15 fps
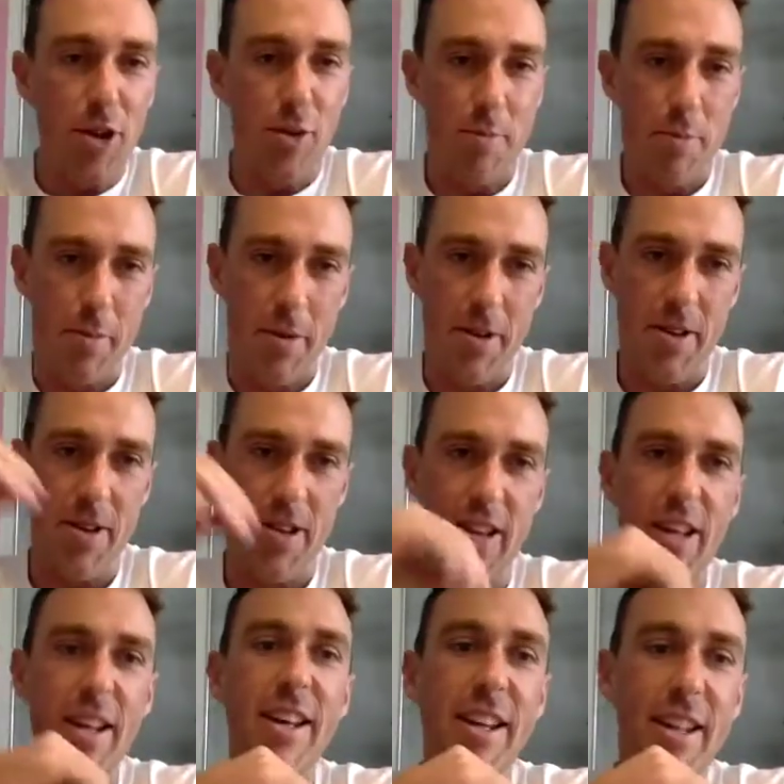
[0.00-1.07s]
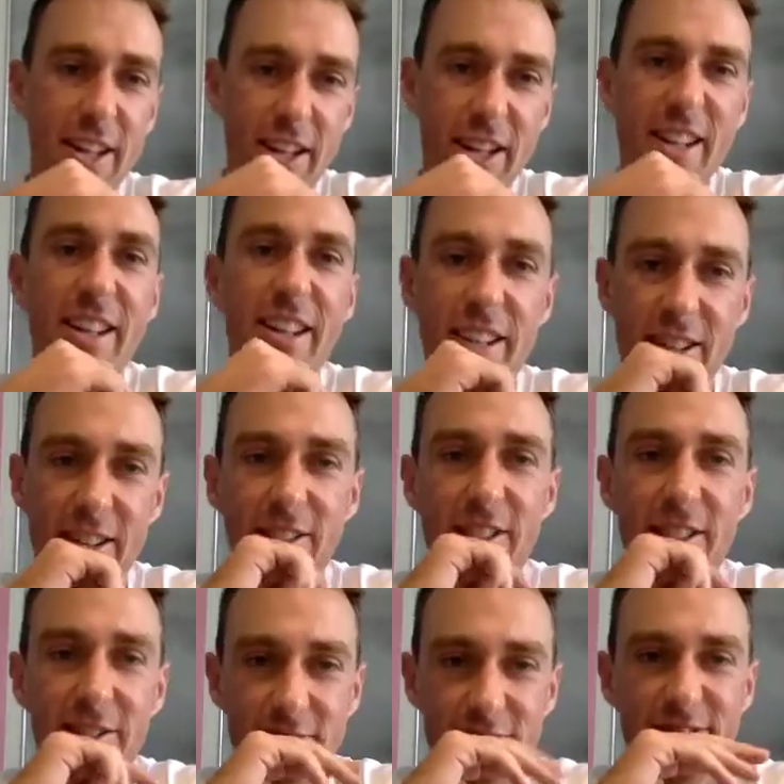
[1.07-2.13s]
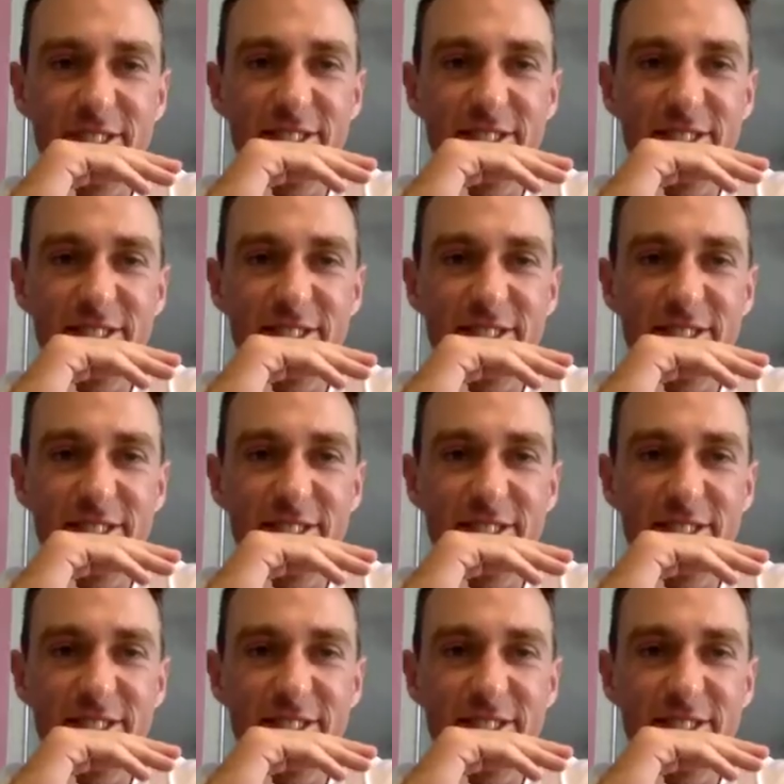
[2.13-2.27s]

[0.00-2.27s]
into it and suck it